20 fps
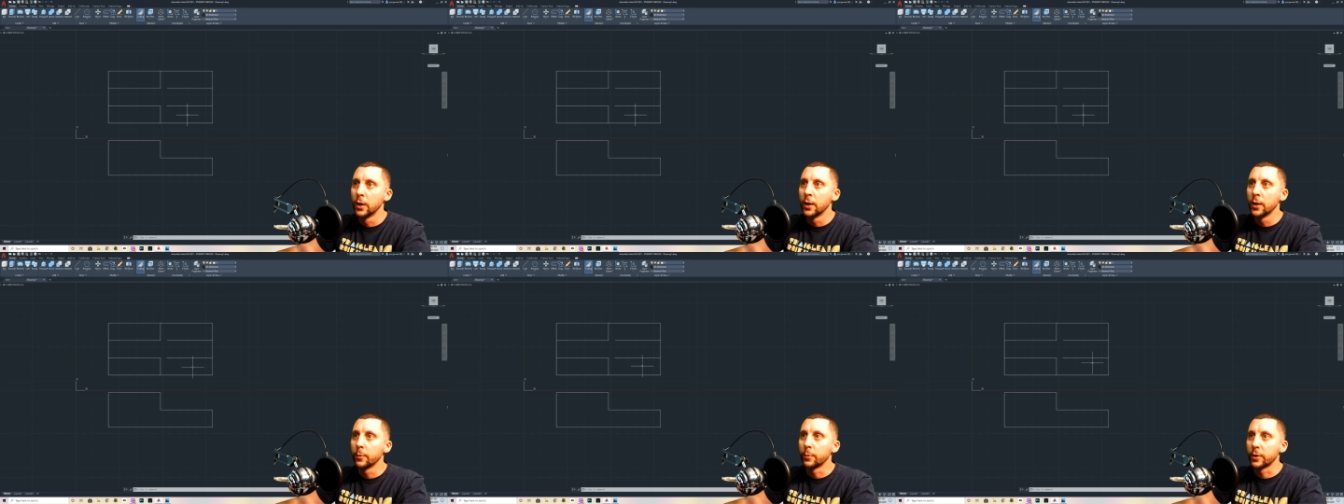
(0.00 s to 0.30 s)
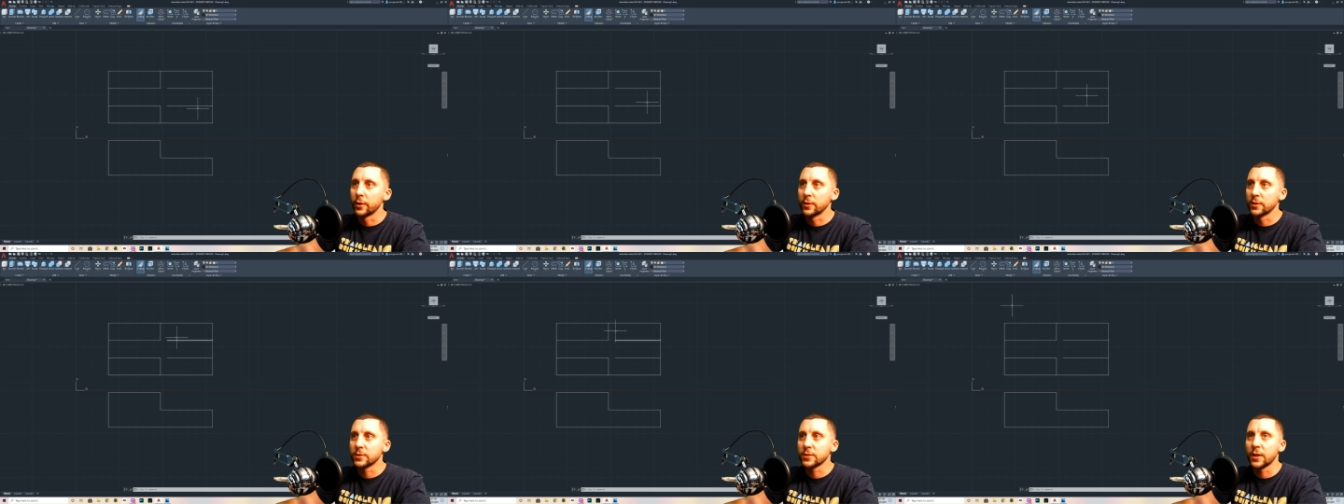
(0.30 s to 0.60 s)
But
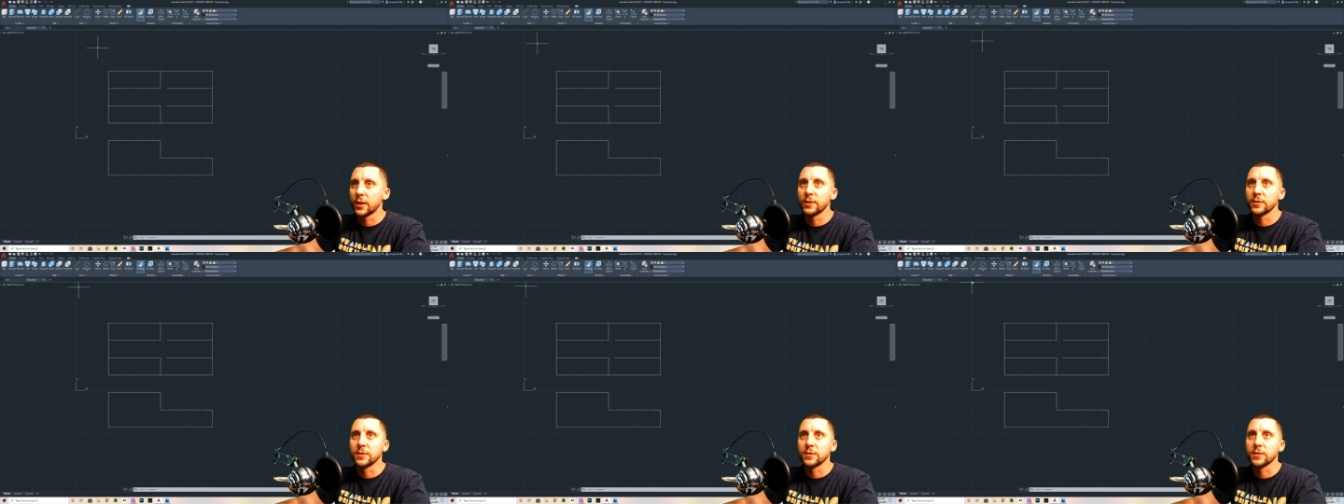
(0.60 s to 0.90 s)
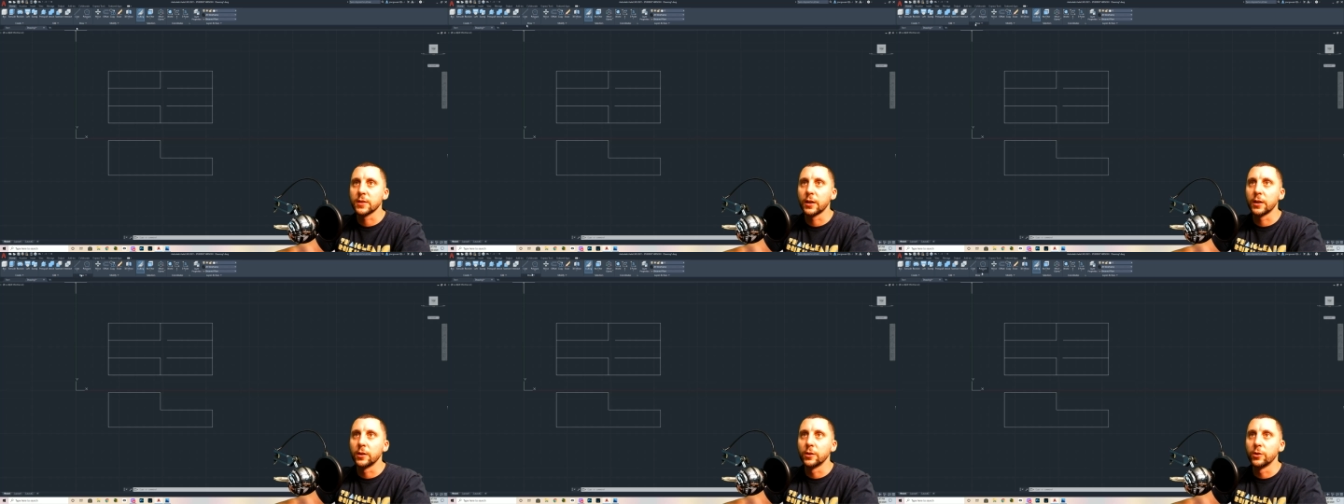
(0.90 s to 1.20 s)
in this case, since
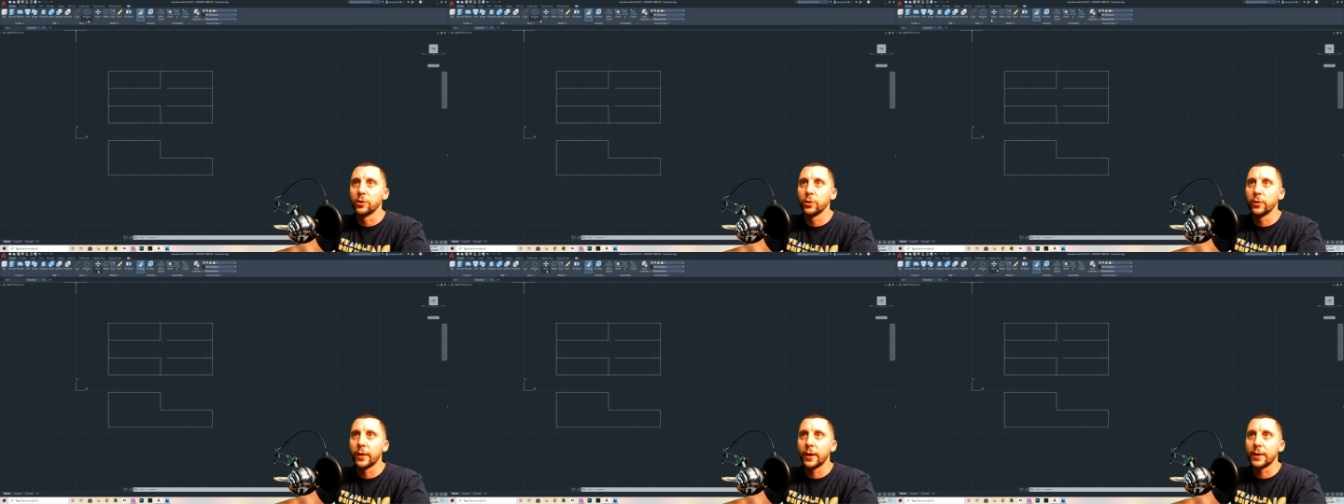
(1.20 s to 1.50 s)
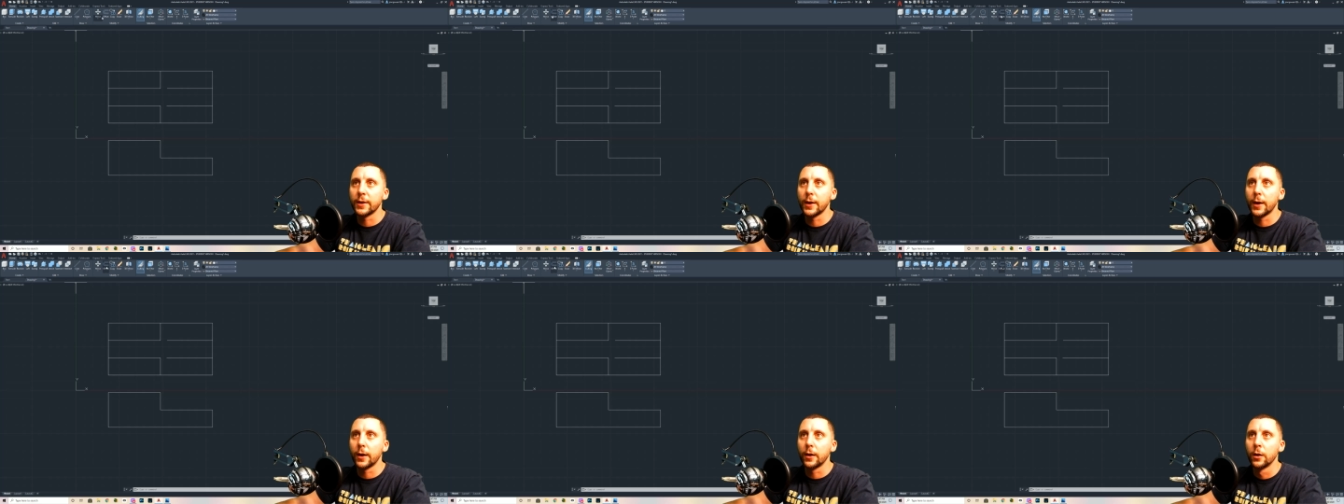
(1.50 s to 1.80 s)
I didn't do that
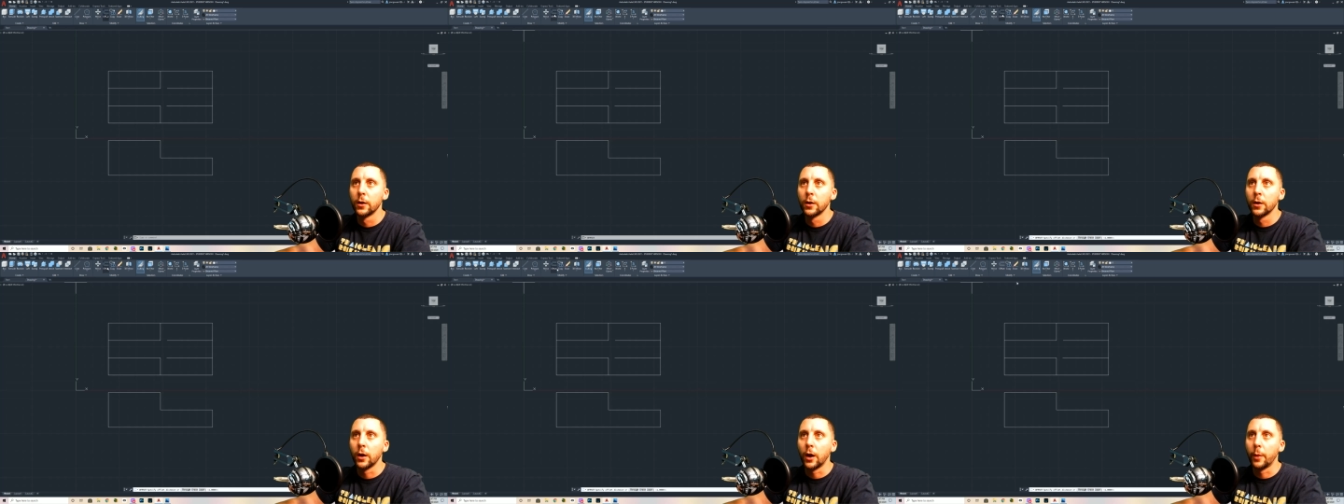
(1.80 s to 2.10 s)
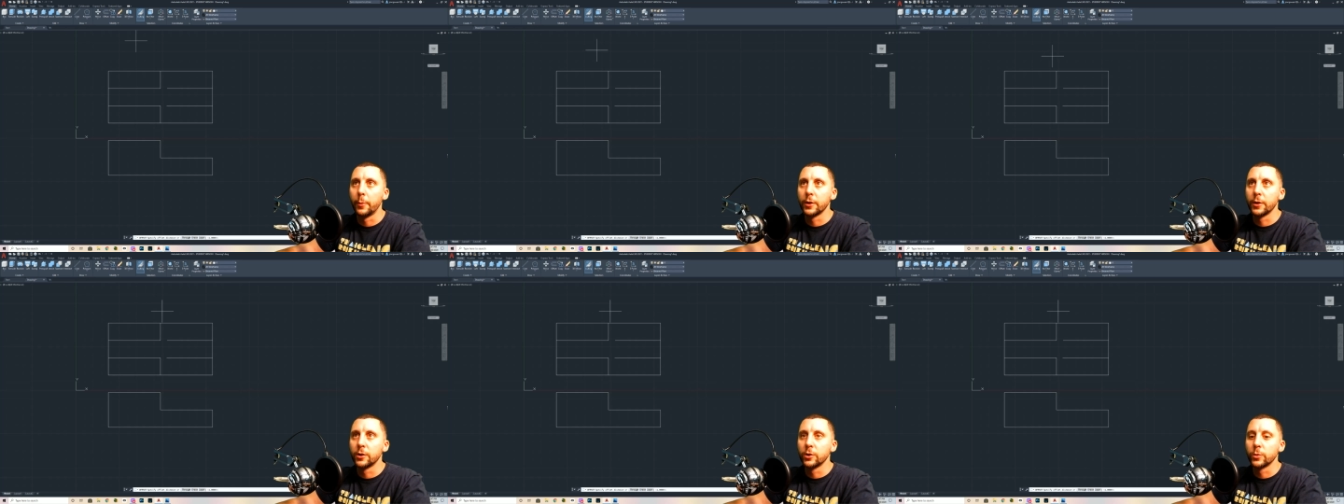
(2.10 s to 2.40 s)
yet, I'm
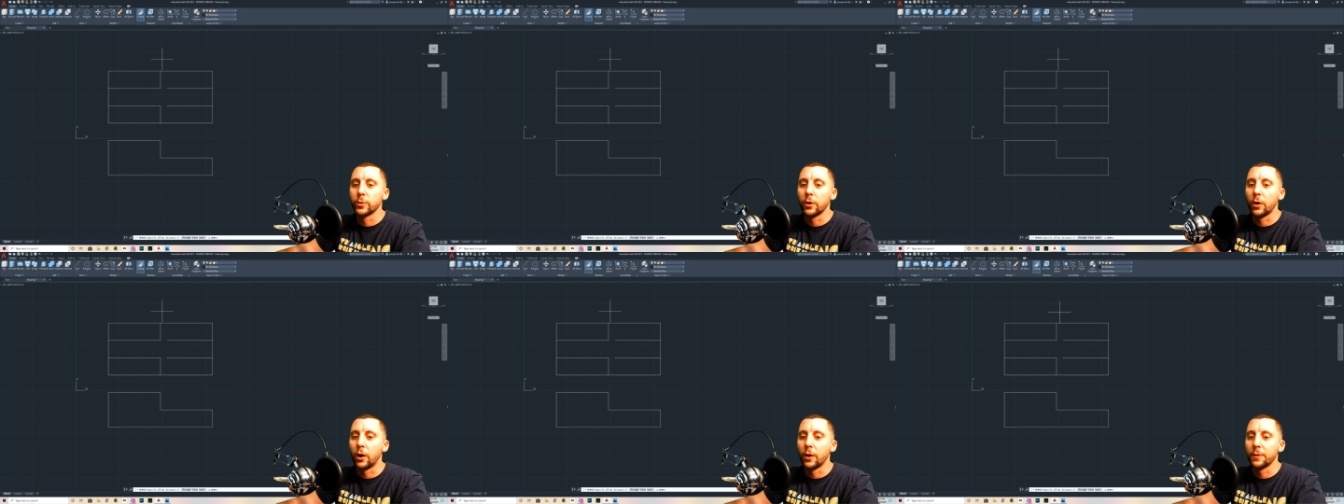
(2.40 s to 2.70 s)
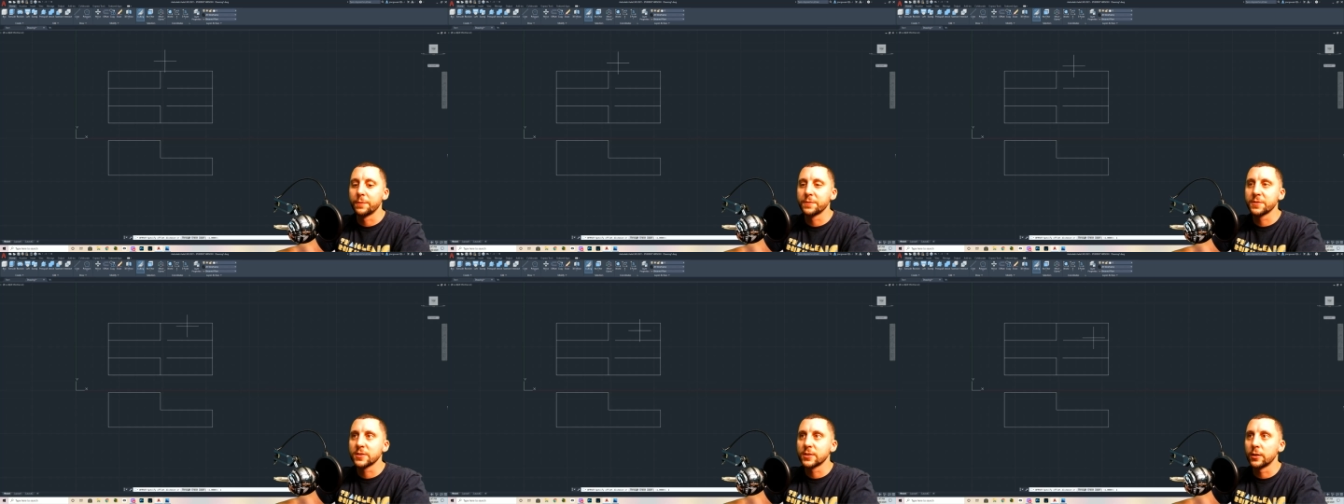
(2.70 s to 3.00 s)
gonna do an
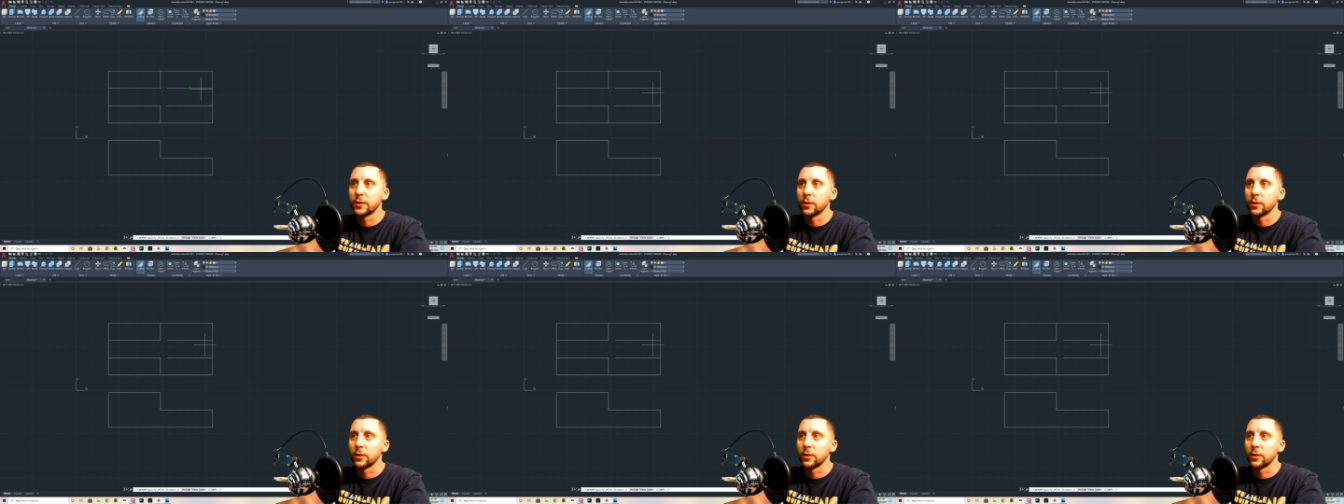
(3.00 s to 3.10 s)
offset